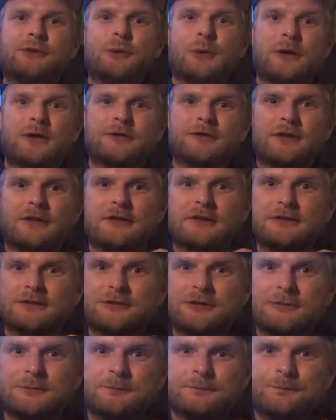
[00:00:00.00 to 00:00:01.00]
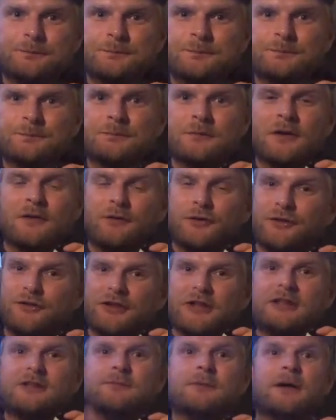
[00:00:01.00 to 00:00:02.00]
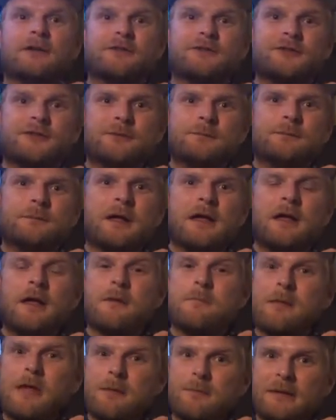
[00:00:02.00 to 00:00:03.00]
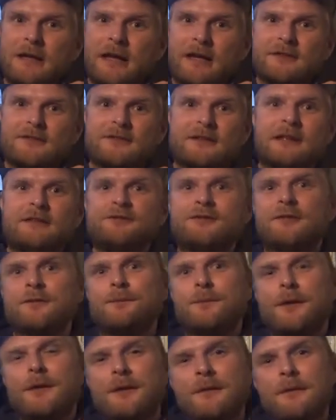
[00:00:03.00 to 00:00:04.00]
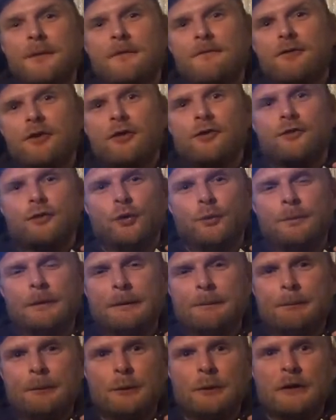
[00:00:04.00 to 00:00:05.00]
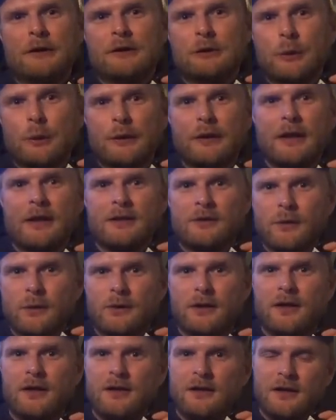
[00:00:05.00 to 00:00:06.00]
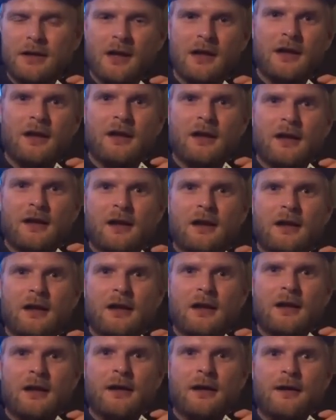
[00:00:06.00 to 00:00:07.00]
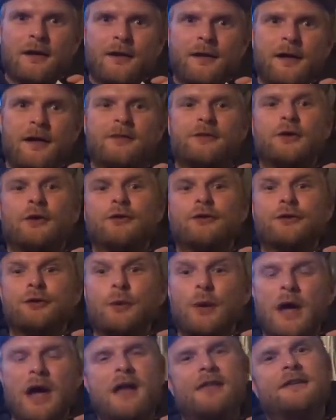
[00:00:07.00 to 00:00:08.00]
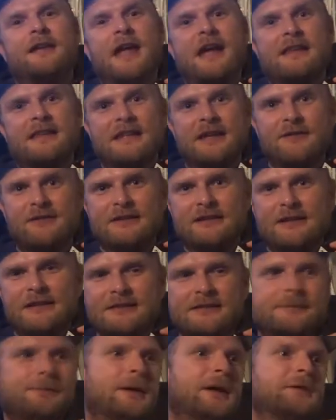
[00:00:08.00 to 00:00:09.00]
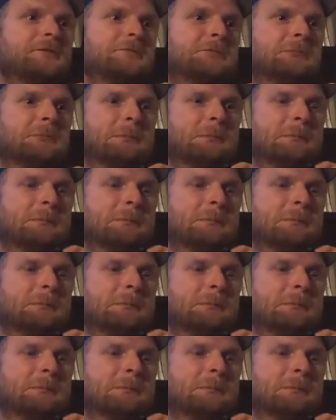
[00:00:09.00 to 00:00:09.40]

US dollars for six months. Maybe less if, if you're two people and cooking, cooking, uh, and don't do any activities, but